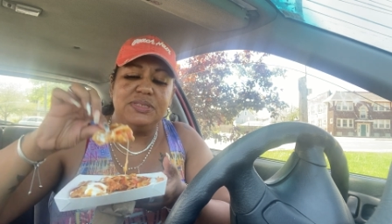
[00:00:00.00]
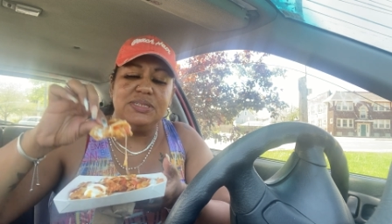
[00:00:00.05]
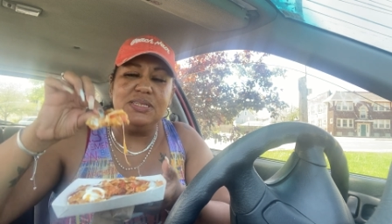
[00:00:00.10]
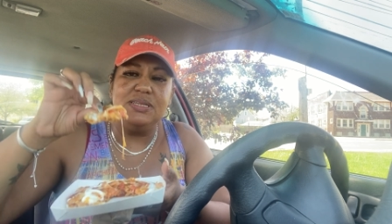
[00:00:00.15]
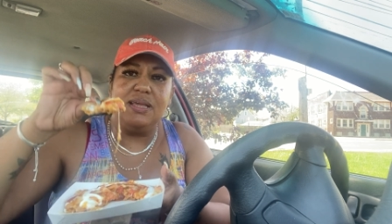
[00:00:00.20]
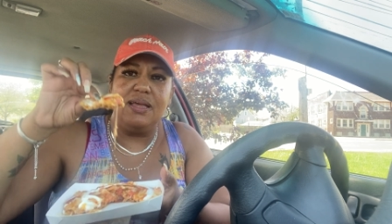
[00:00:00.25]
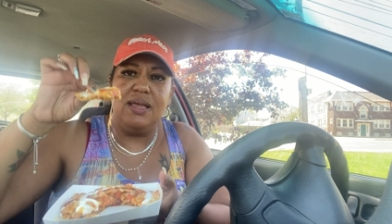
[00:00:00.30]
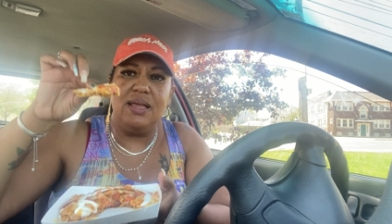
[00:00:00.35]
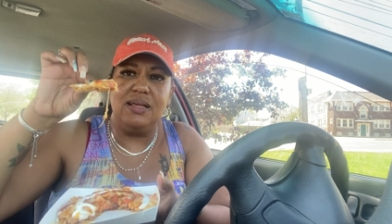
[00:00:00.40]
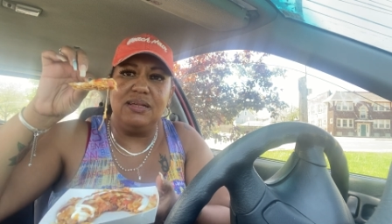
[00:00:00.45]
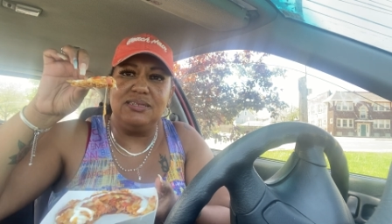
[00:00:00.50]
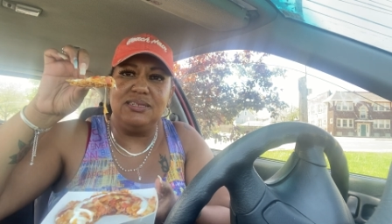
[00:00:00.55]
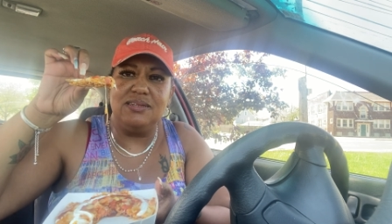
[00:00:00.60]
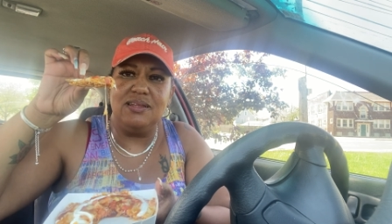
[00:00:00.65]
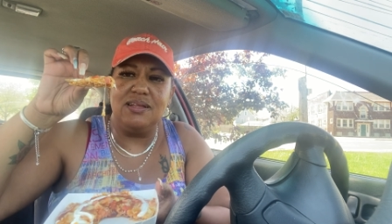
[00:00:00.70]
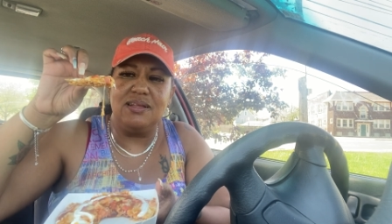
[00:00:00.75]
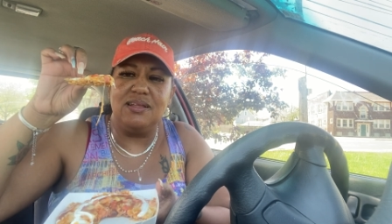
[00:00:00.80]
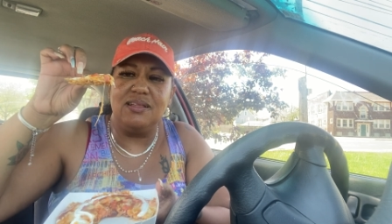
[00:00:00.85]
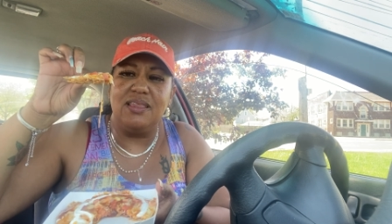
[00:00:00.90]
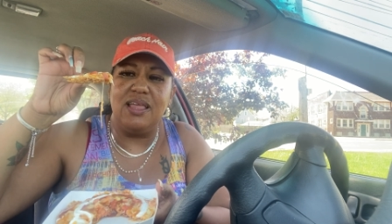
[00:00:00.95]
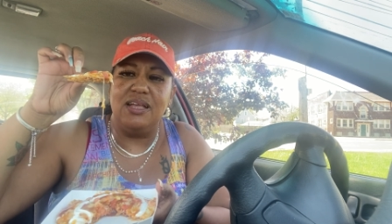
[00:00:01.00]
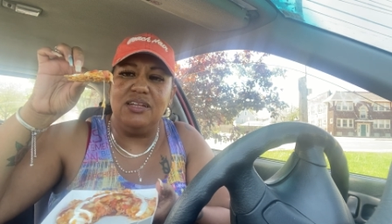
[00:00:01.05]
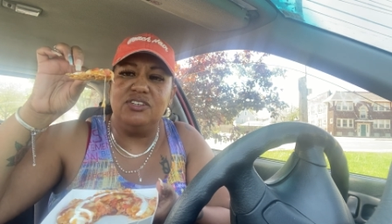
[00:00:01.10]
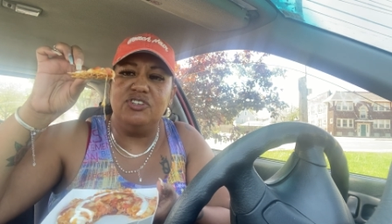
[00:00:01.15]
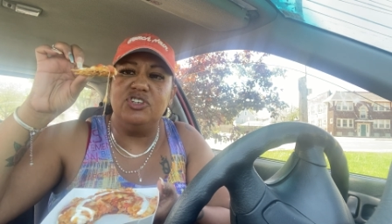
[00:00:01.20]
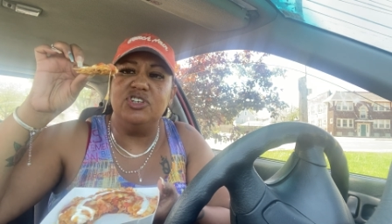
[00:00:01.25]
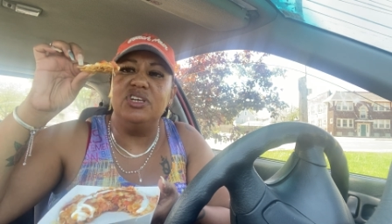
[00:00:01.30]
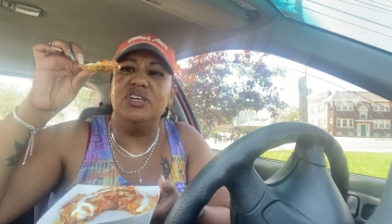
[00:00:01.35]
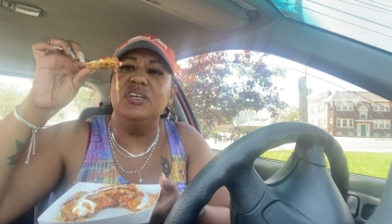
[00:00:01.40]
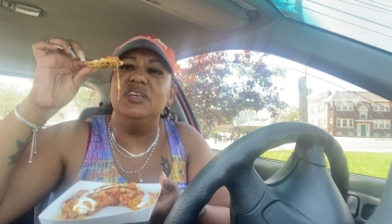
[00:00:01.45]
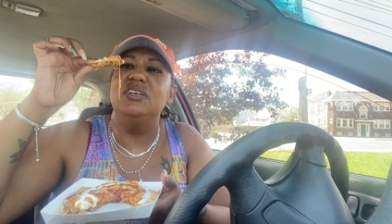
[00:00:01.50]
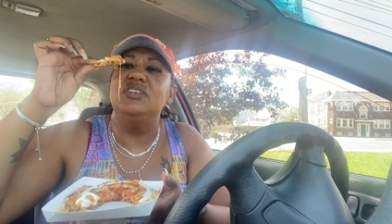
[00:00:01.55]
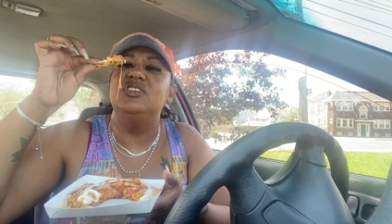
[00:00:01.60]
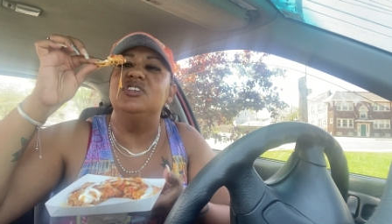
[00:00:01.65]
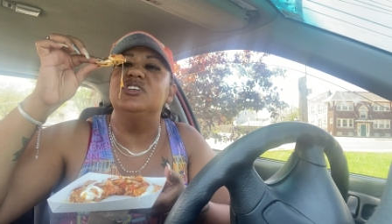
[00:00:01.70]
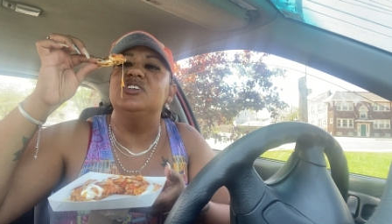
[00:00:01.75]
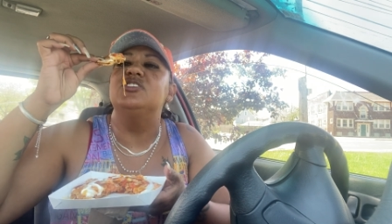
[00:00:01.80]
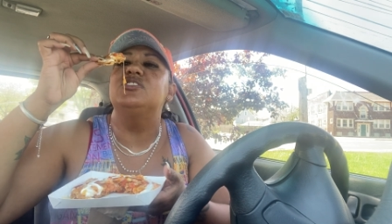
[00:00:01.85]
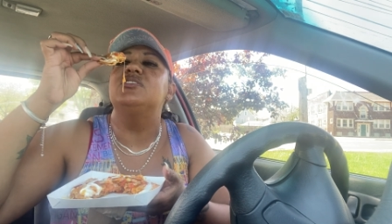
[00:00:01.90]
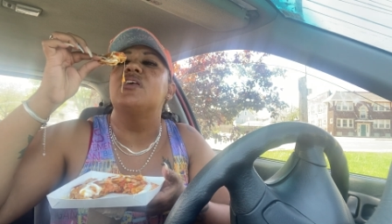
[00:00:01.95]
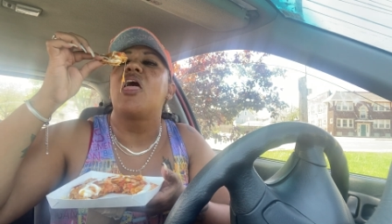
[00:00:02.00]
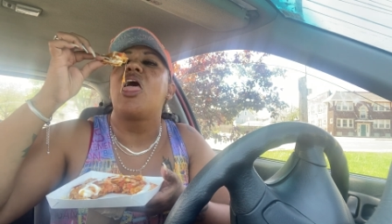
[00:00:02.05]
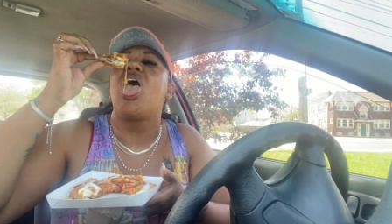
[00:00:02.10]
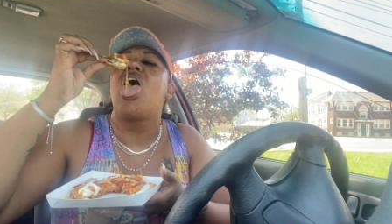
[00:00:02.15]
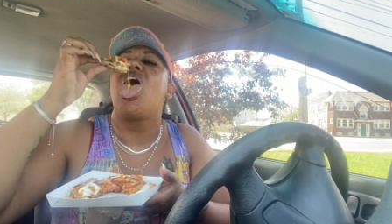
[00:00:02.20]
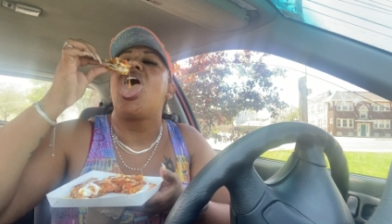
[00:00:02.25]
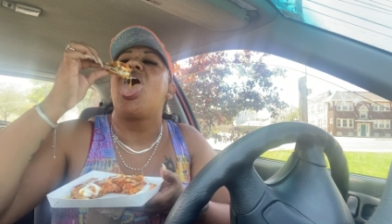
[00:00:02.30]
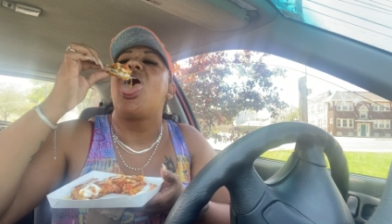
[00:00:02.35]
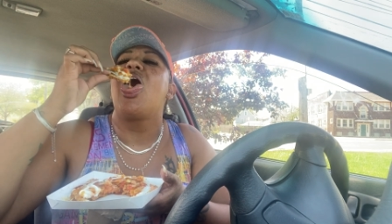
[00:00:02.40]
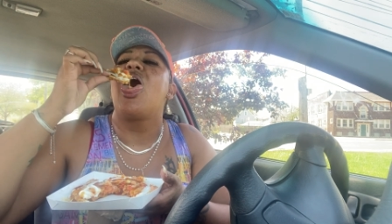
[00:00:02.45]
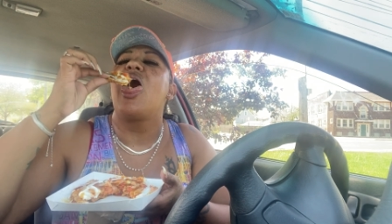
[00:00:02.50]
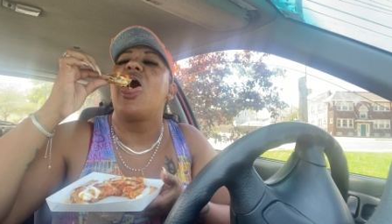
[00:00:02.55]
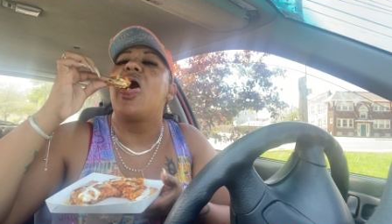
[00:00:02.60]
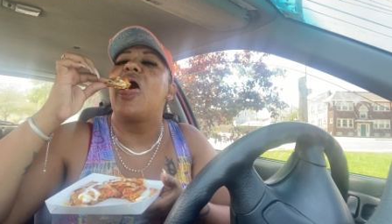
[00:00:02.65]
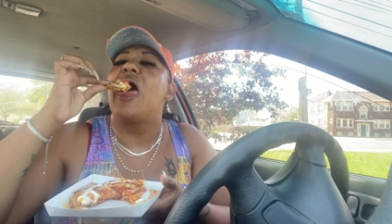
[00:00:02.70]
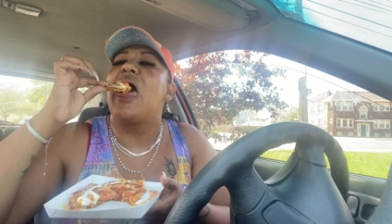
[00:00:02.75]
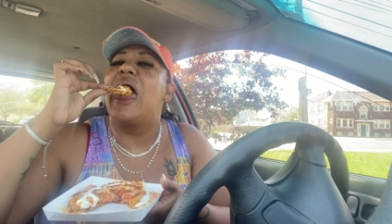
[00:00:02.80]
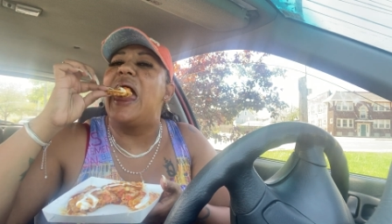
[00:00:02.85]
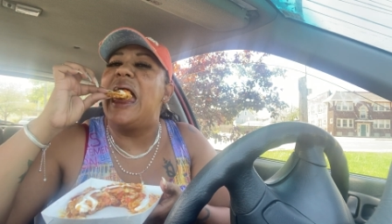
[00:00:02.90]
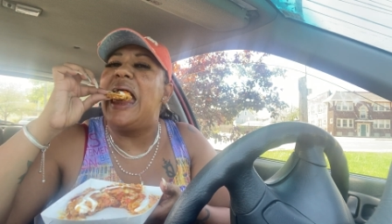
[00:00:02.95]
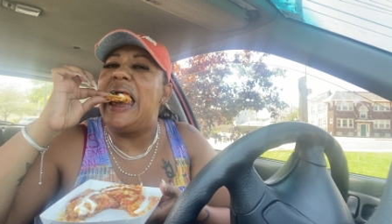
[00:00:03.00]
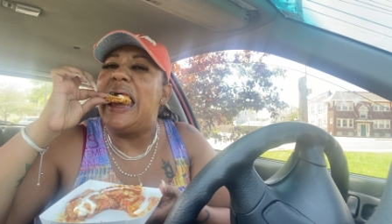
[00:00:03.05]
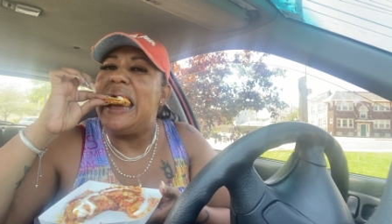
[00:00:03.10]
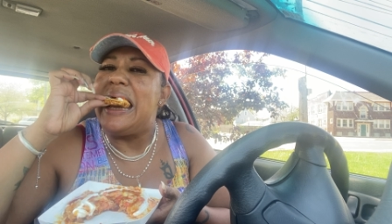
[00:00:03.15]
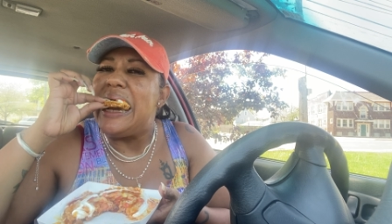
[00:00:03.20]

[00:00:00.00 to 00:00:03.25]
Yes, look at that cheese. Just, mm.